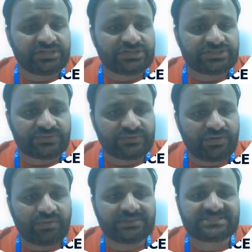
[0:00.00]
So
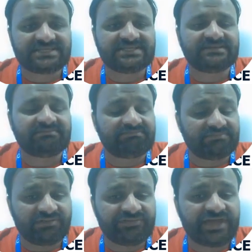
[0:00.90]
obviously
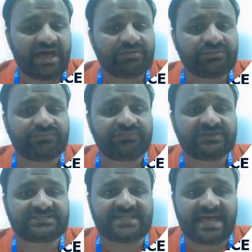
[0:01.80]
we have to
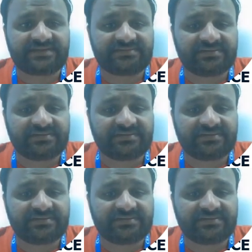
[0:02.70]
fix that,